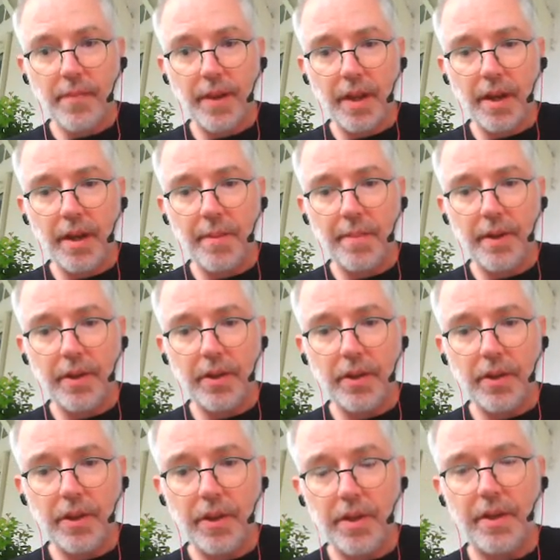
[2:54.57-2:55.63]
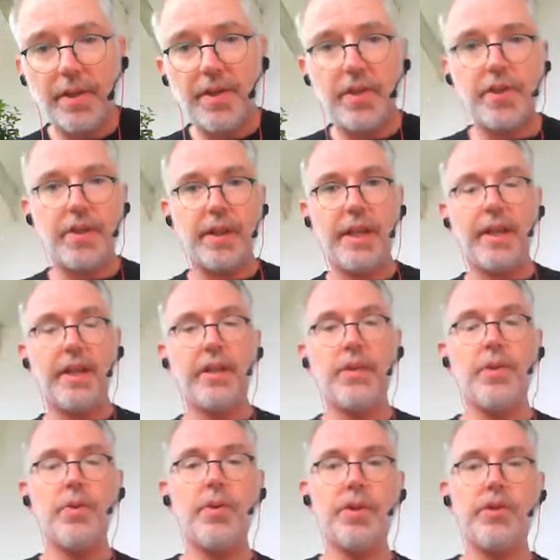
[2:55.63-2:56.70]
um, this is getting
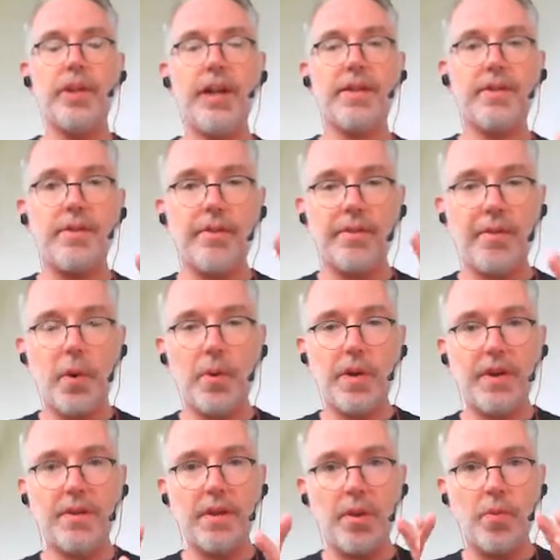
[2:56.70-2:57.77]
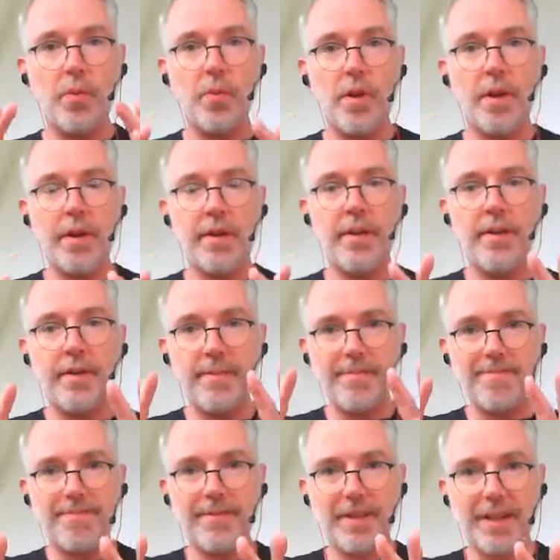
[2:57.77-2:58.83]
you the chance to focus on one
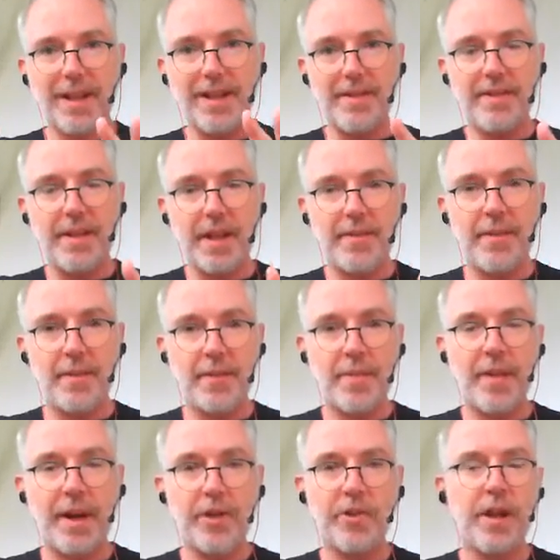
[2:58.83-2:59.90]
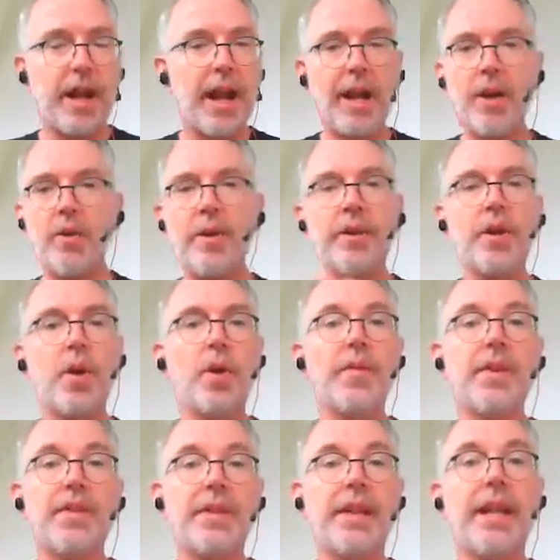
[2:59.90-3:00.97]
kind of set of information. I don't need to go
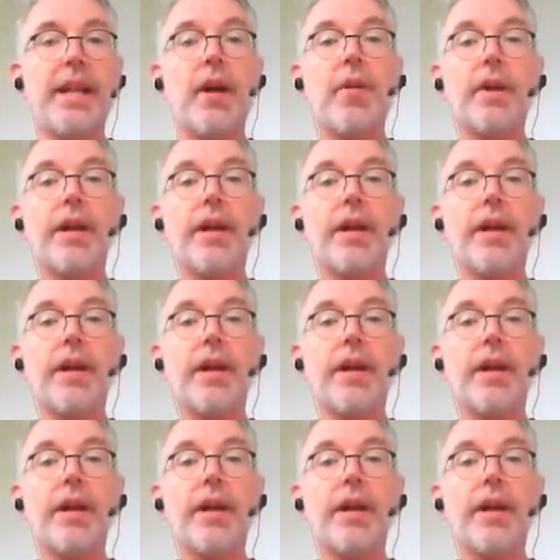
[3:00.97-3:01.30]
over this again. I already